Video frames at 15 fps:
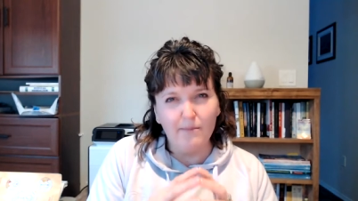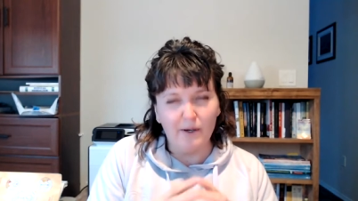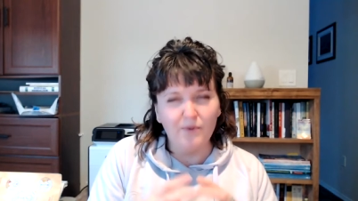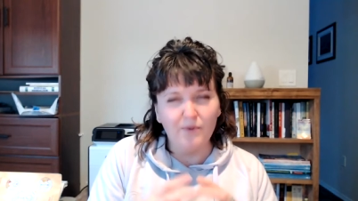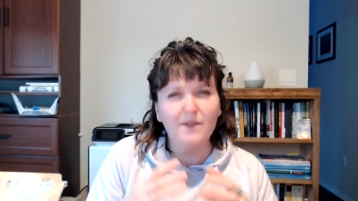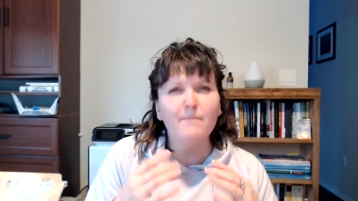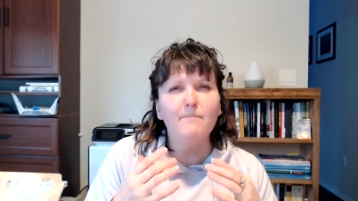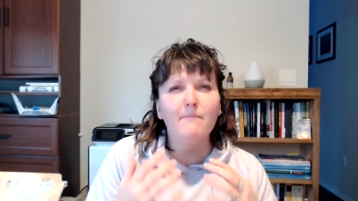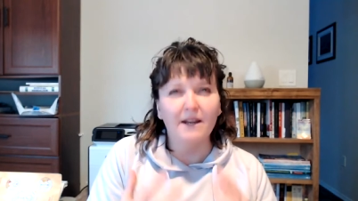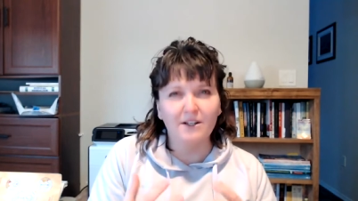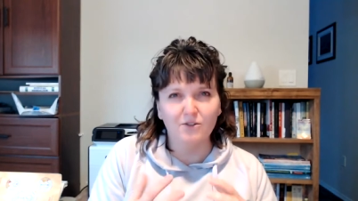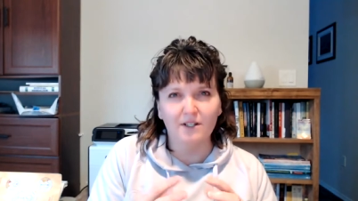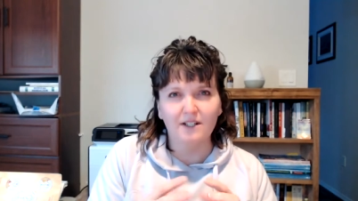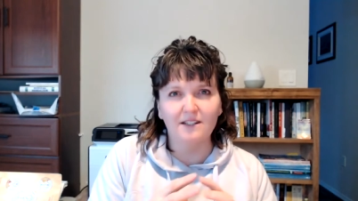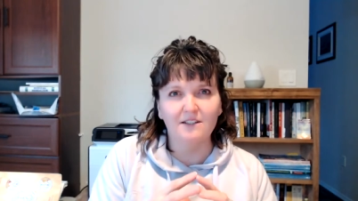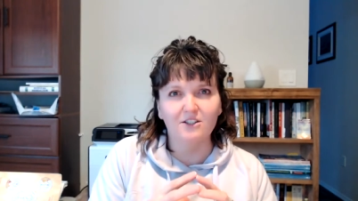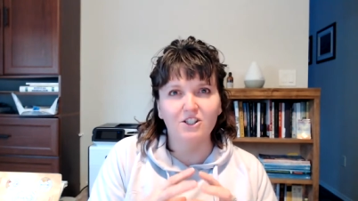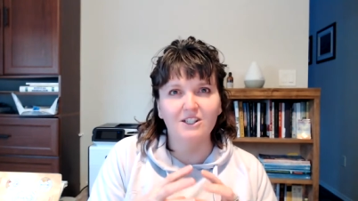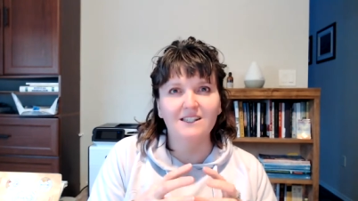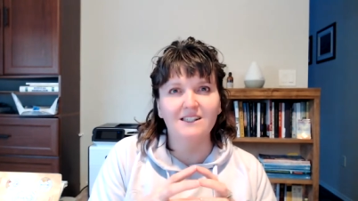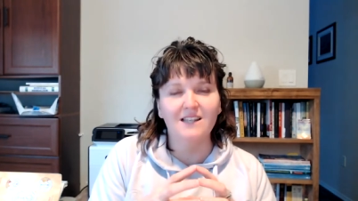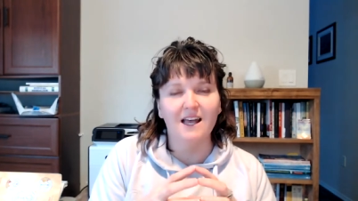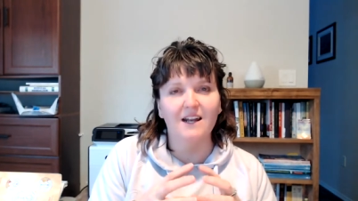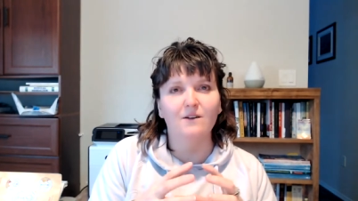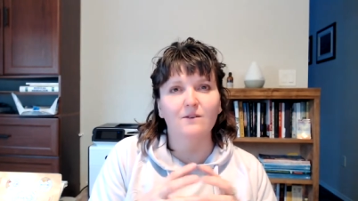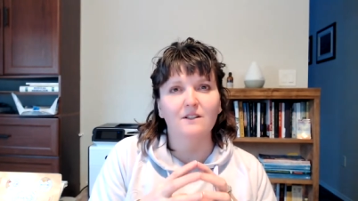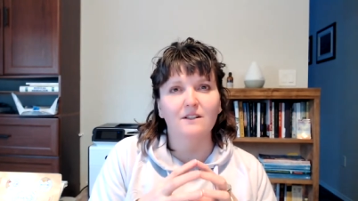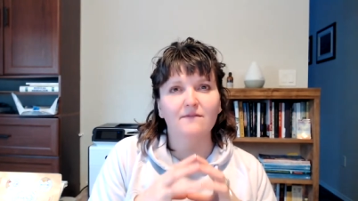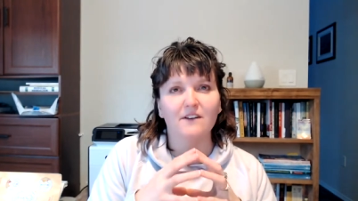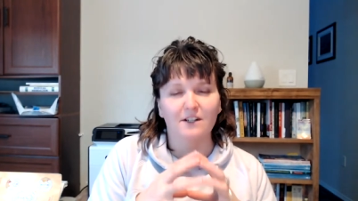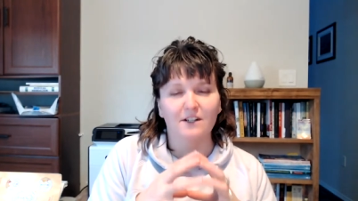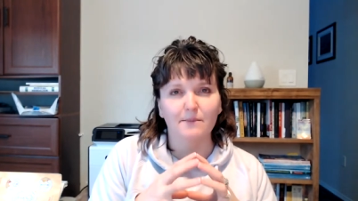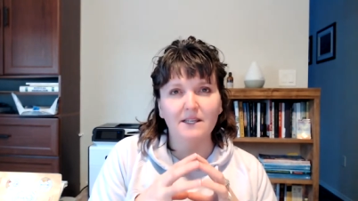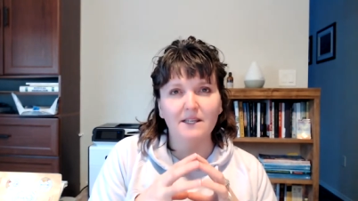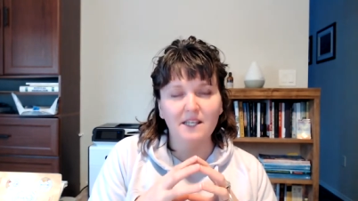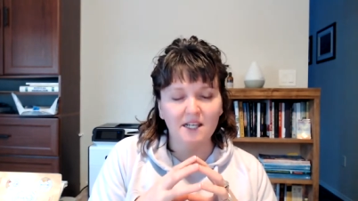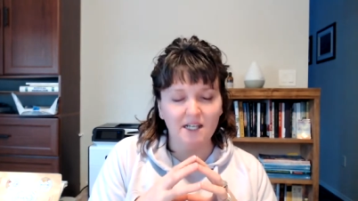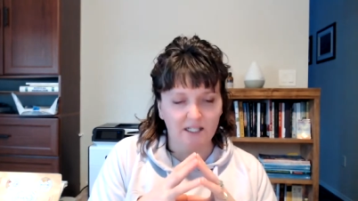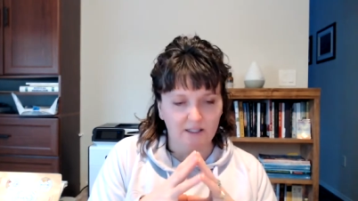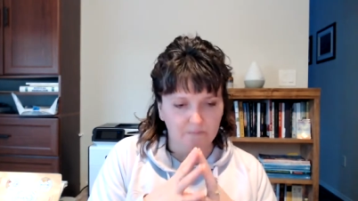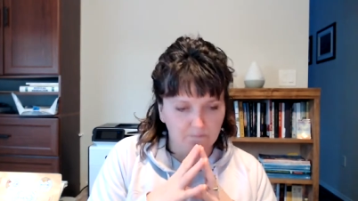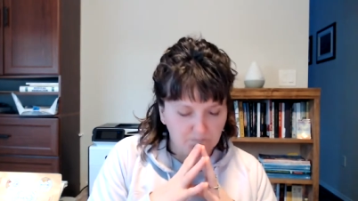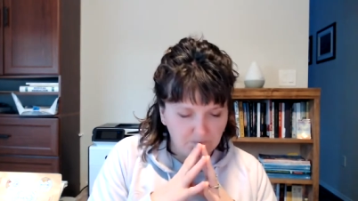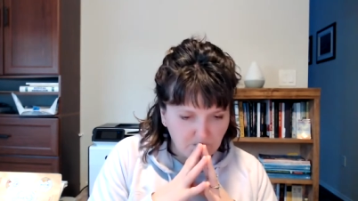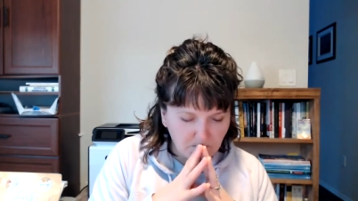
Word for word: about the metric that she set out at the very beginning.